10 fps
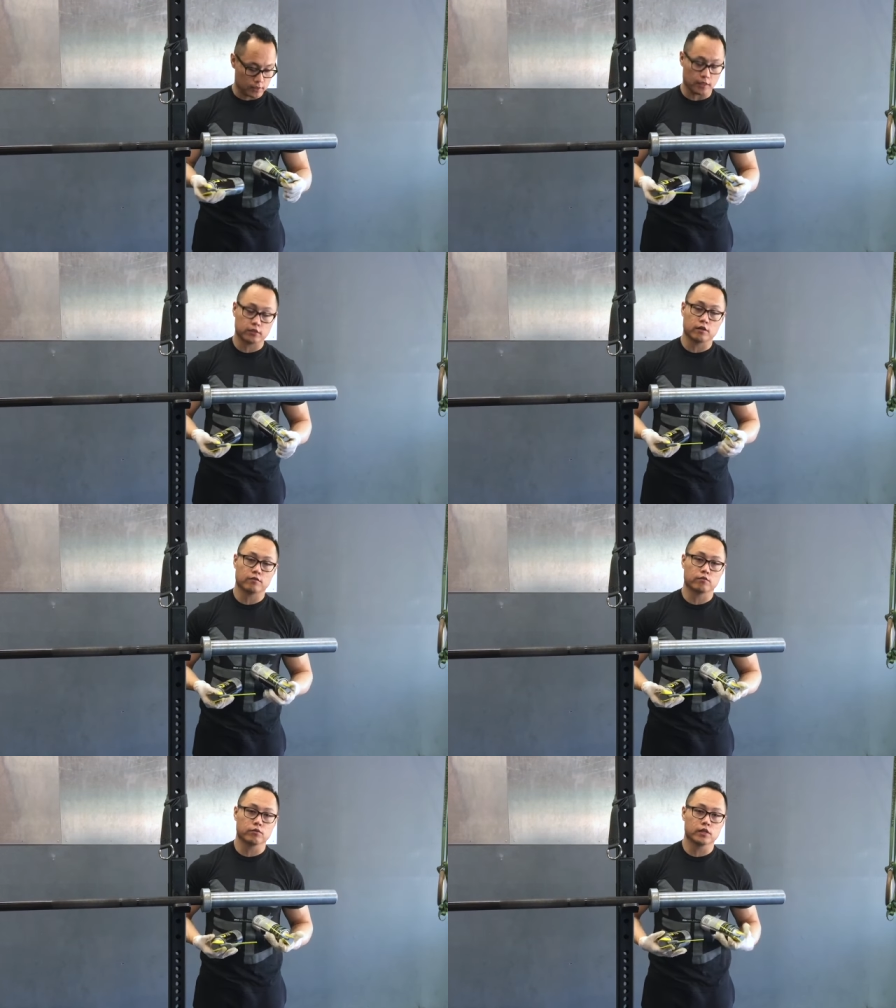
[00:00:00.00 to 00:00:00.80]
unless you
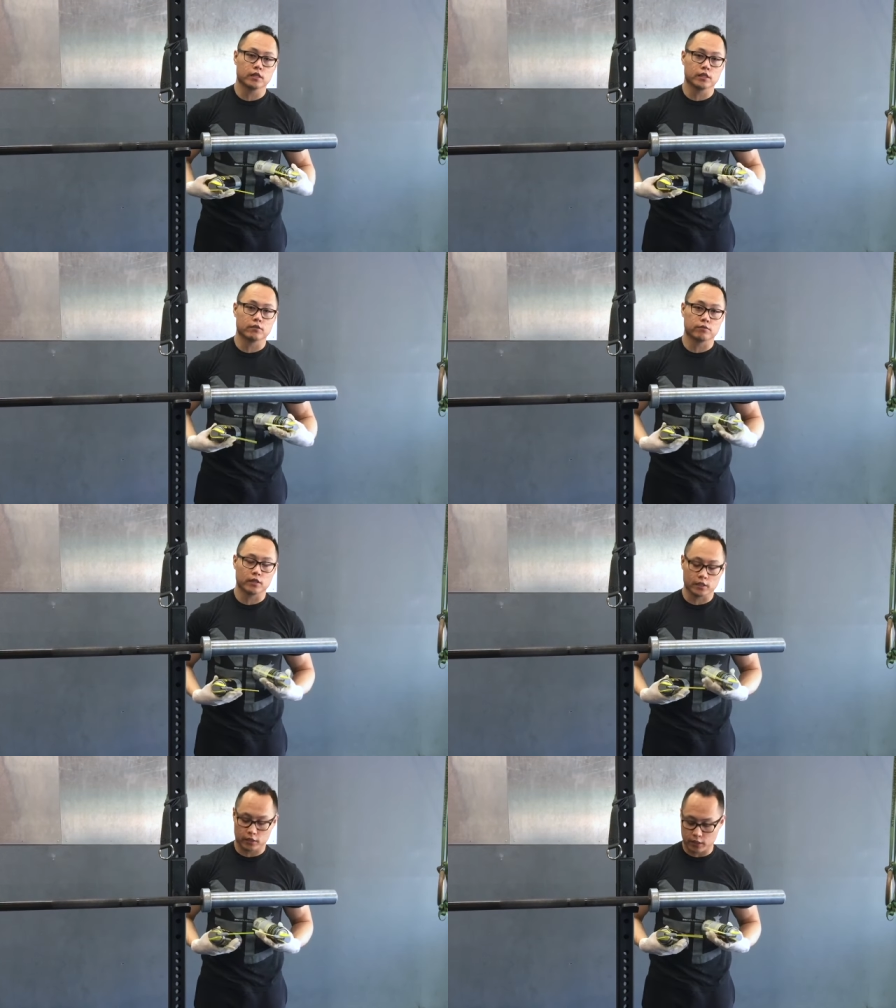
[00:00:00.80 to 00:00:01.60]
have a really,
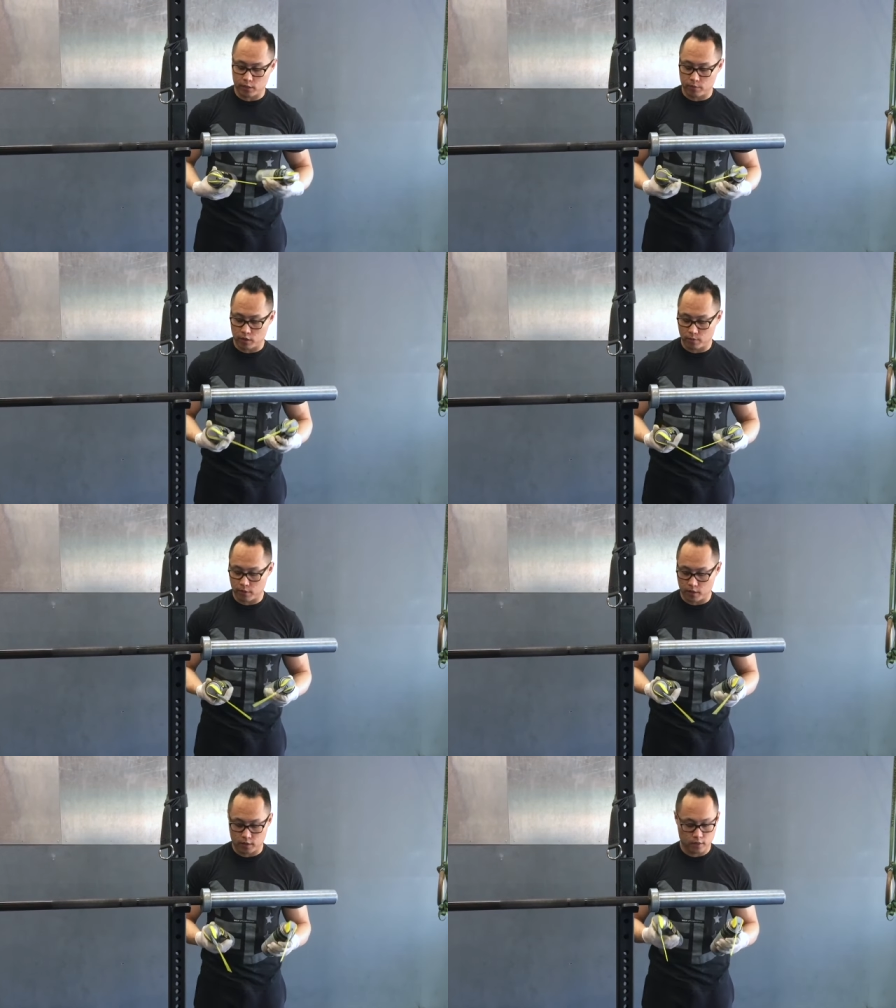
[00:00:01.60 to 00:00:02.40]
really sticky
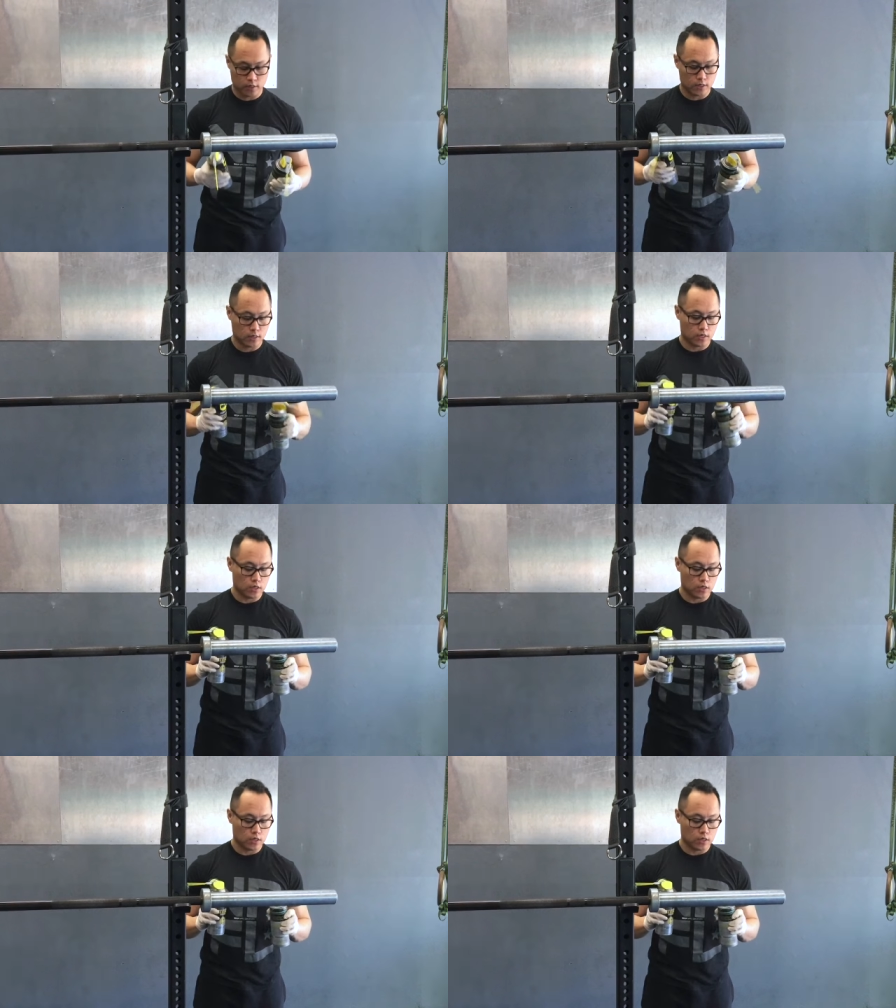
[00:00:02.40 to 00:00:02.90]
barbell.